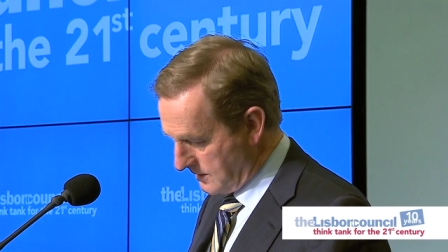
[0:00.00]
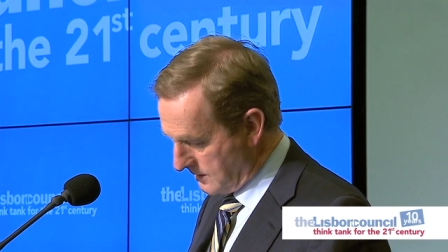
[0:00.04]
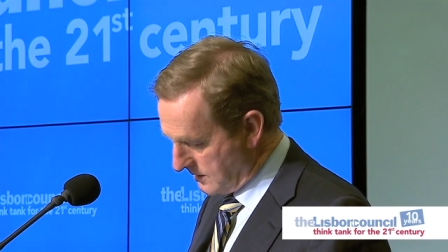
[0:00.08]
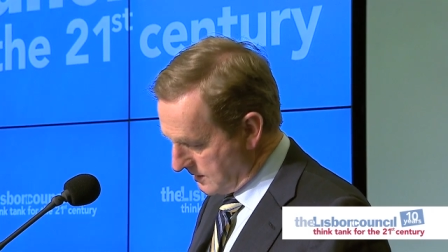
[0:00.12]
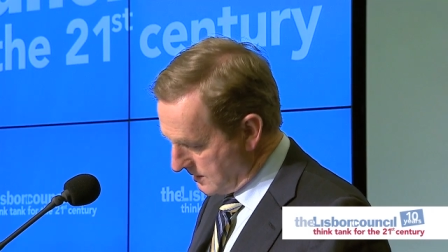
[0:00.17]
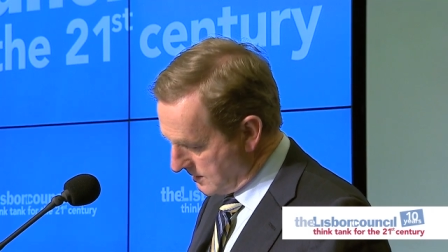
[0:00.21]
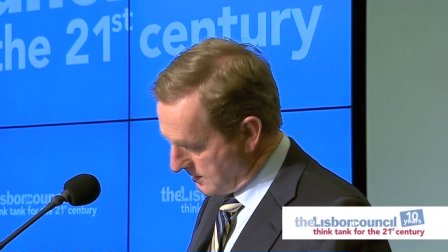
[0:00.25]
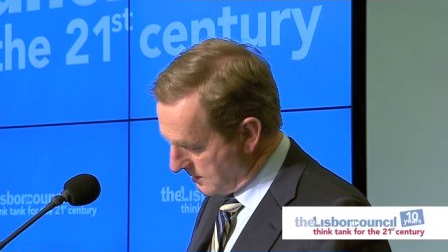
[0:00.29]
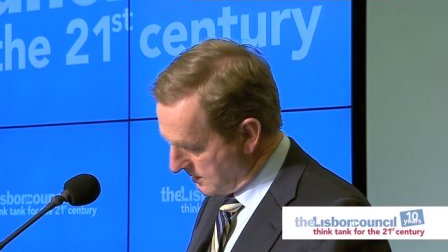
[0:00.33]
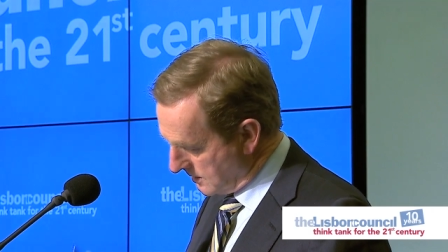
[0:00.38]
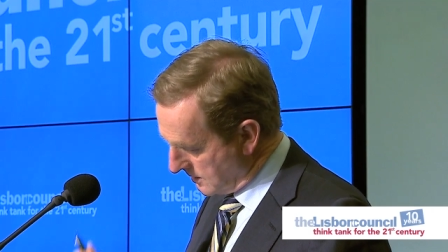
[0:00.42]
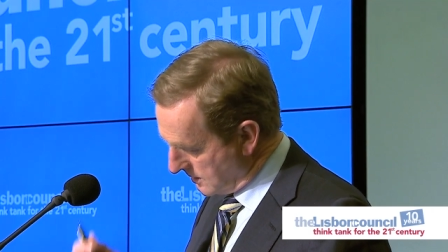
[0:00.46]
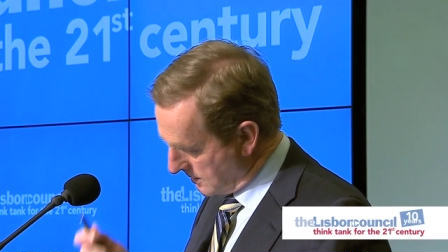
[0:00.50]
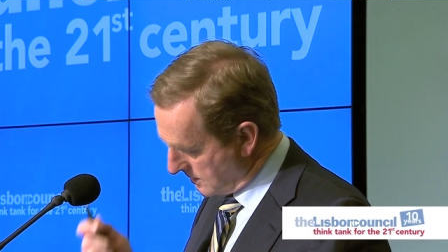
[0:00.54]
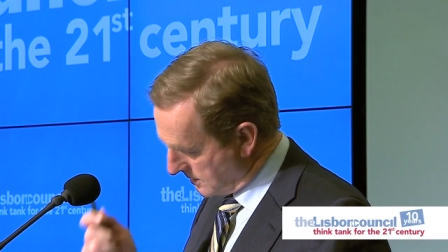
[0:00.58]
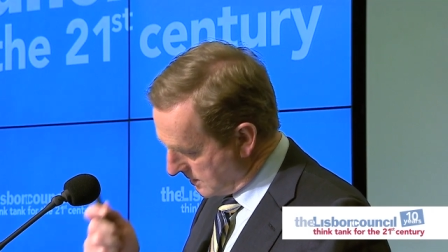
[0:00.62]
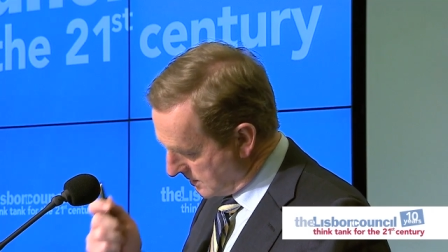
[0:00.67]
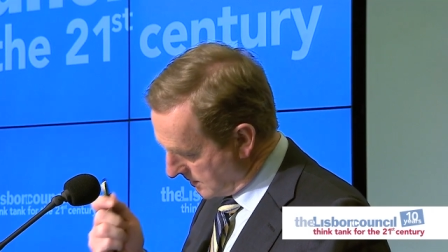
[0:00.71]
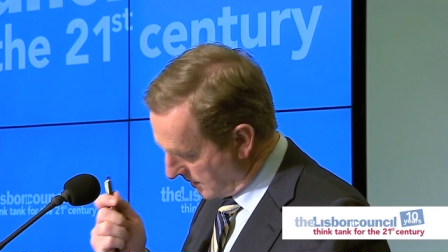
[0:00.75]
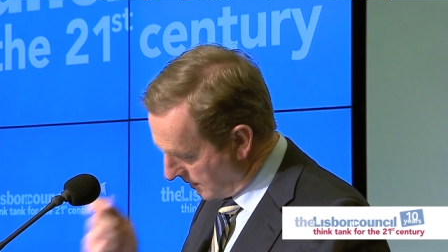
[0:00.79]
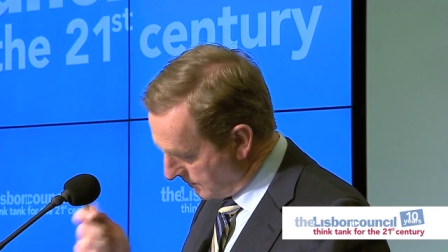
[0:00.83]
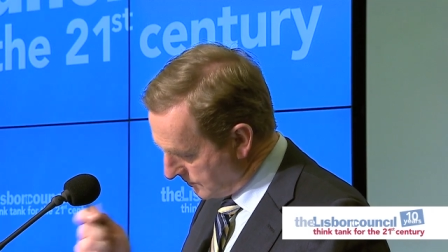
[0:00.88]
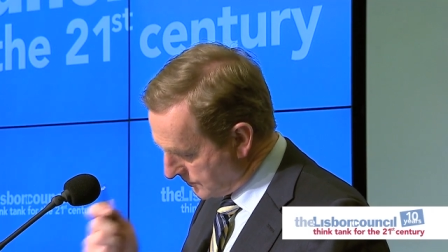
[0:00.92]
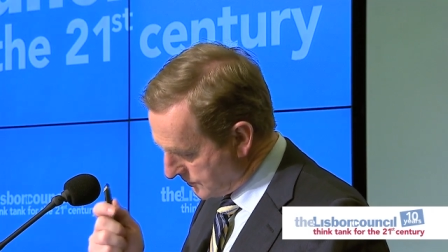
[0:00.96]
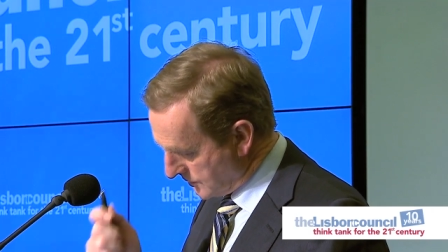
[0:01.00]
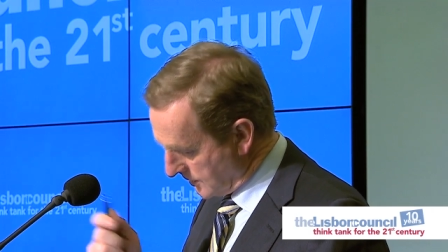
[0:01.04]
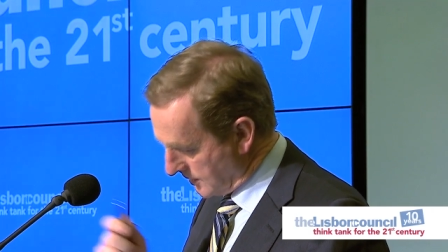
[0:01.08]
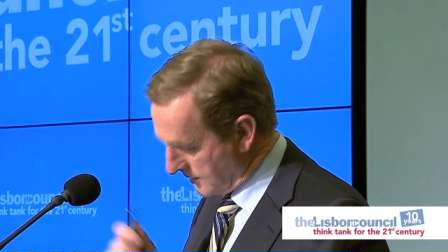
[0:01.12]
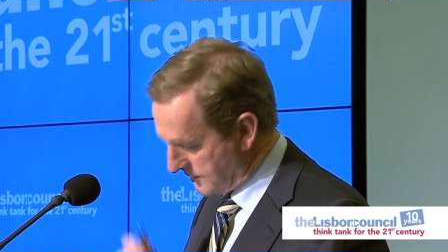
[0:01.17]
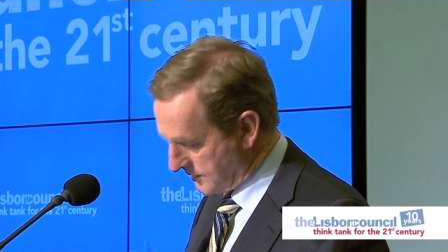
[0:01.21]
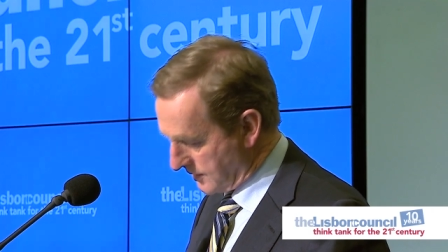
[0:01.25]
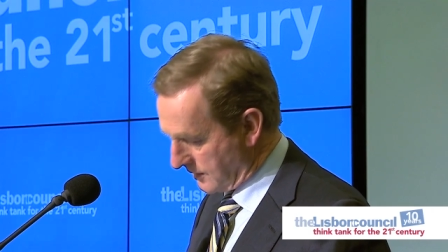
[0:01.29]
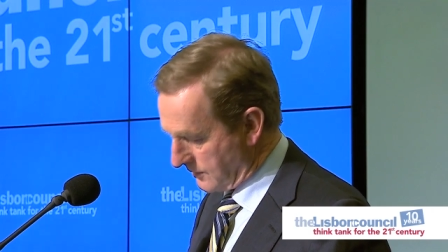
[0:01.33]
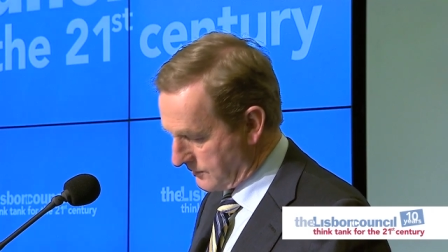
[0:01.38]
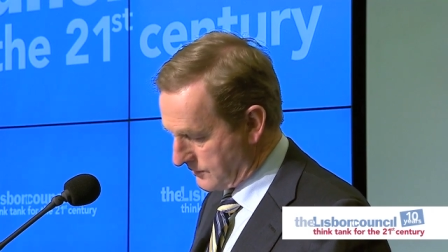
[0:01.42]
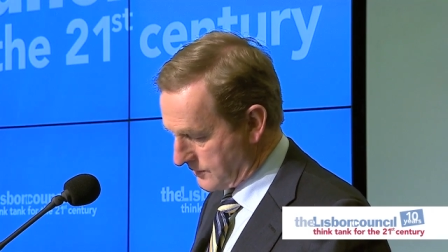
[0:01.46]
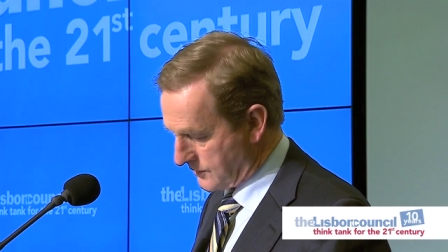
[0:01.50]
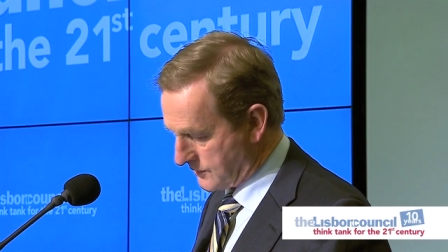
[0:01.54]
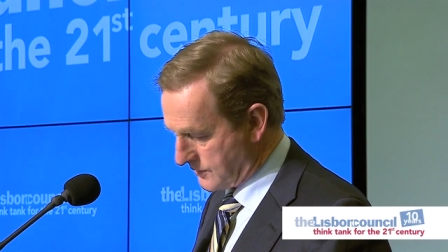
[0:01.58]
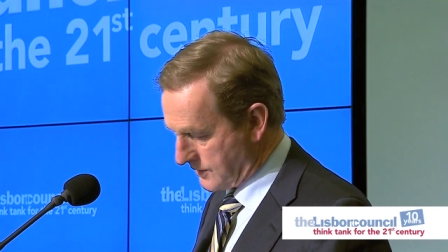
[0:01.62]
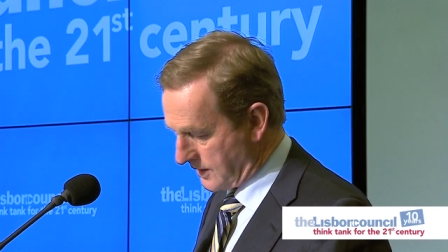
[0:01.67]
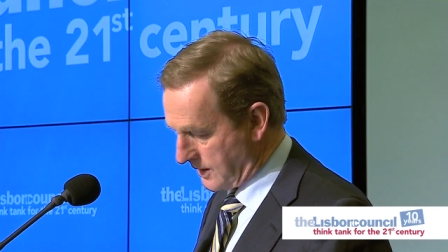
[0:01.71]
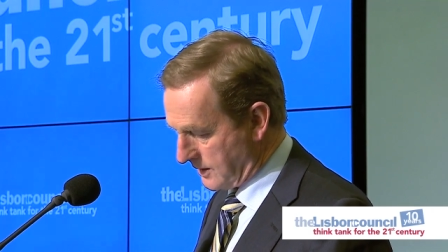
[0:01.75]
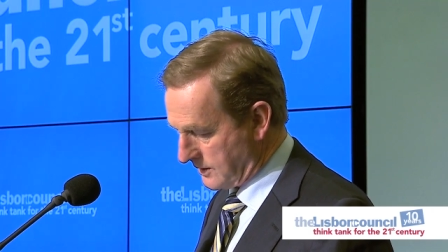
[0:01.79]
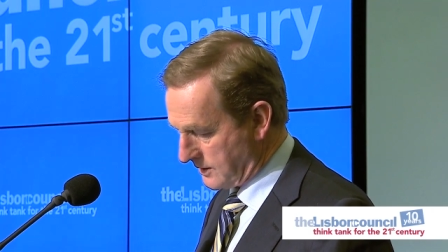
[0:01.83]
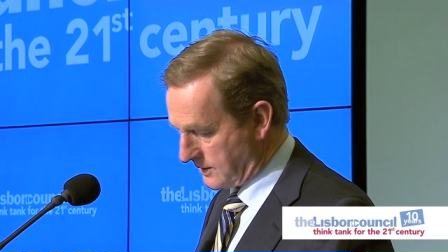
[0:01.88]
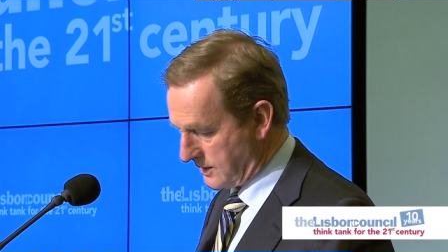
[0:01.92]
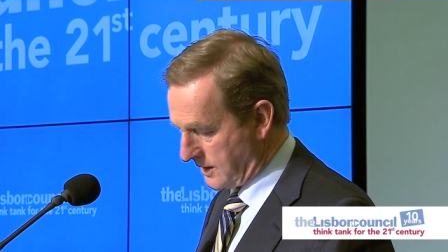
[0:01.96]
The Council, as I
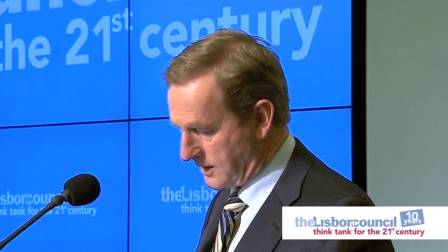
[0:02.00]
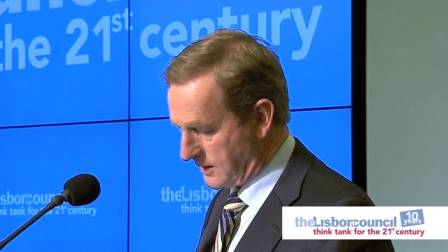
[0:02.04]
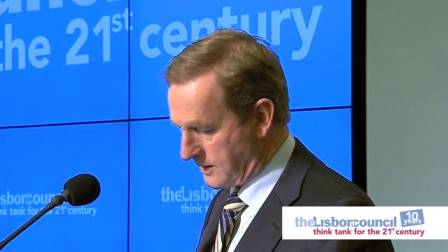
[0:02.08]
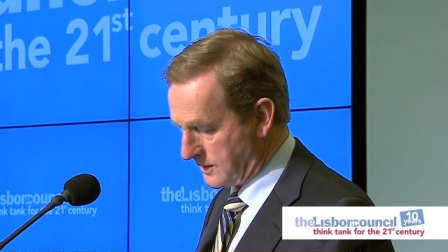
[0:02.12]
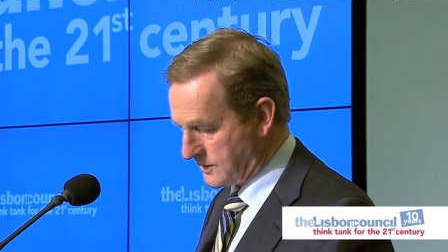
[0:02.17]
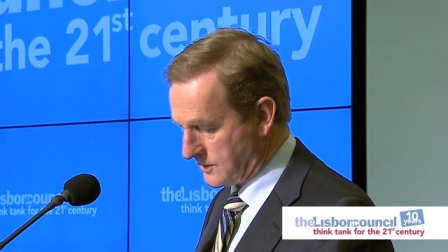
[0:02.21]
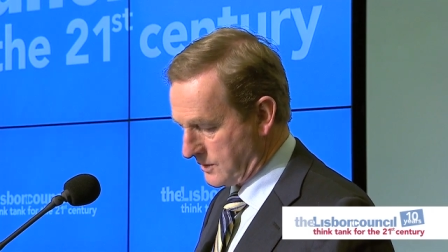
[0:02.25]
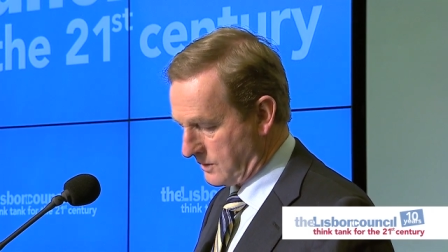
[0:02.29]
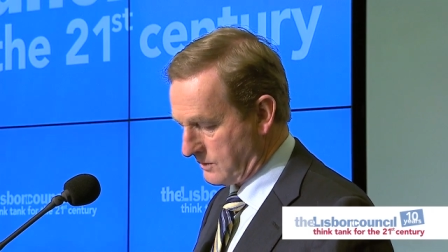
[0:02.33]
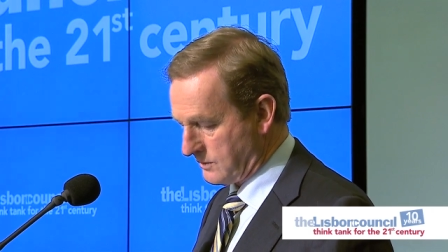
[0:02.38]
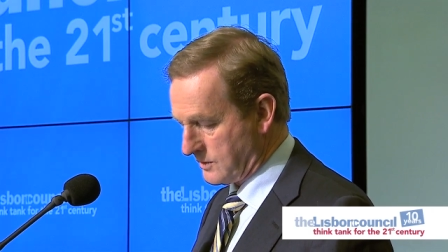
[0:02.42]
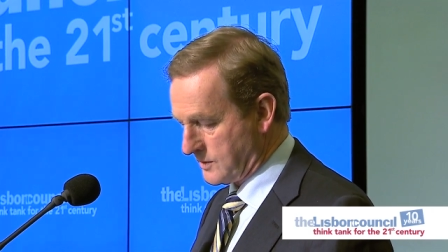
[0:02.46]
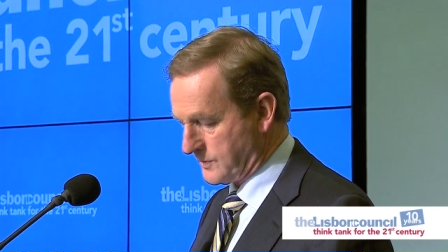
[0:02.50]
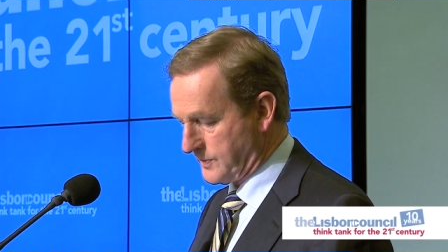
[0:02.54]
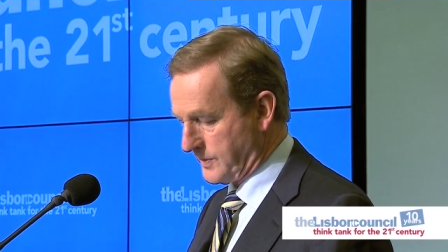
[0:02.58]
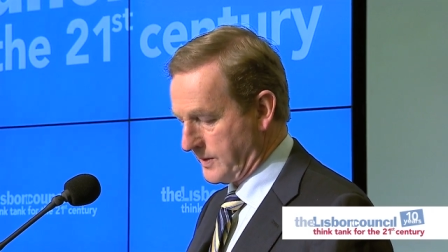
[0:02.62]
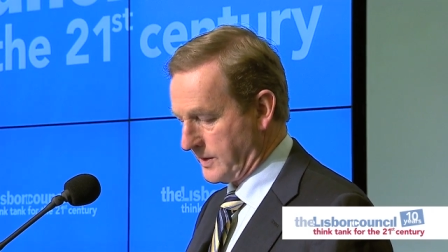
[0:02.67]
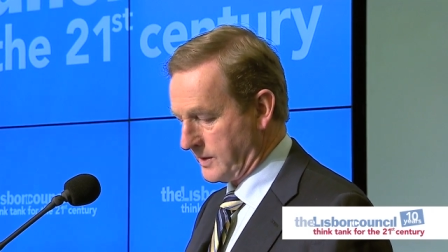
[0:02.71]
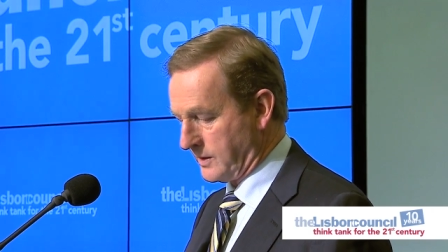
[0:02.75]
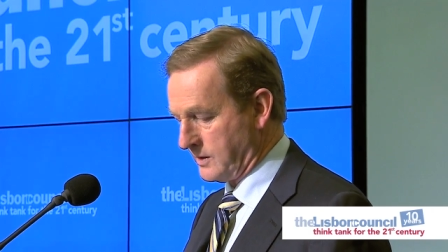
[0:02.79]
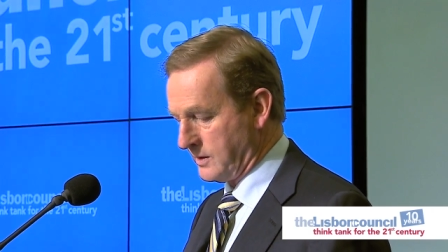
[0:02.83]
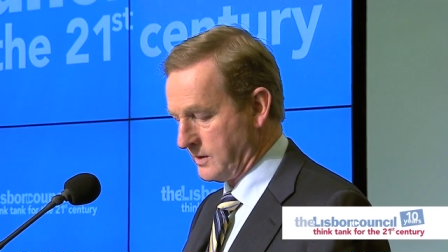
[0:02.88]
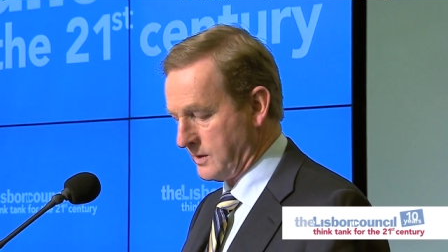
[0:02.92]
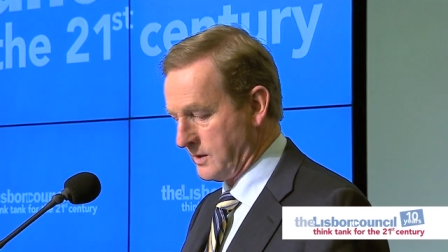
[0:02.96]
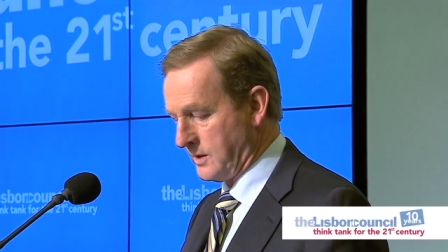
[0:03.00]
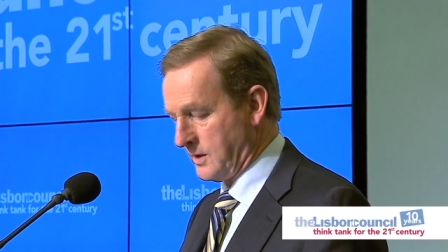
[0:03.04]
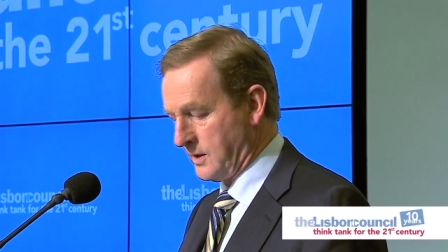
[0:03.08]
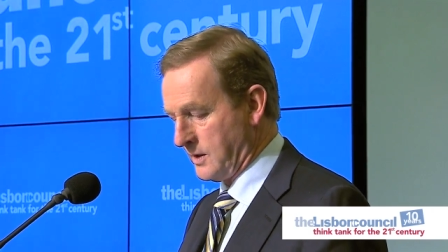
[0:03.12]
understand it, Anne, has always been